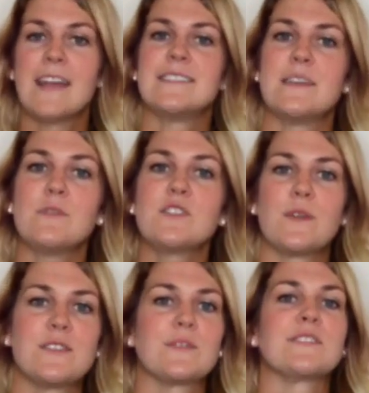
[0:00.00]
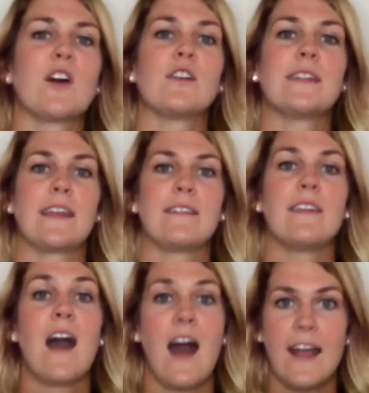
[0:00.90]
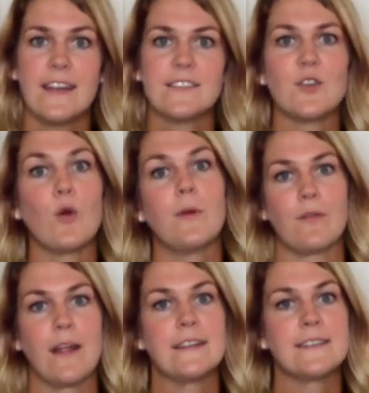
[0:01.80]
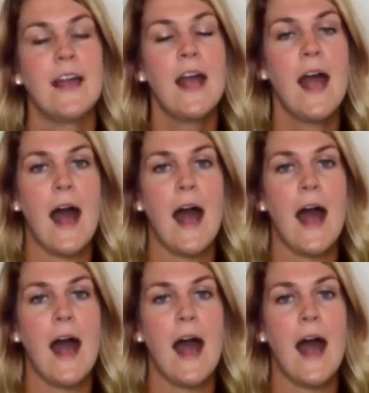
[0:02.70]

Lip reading: and see which ones result in the highest open rates.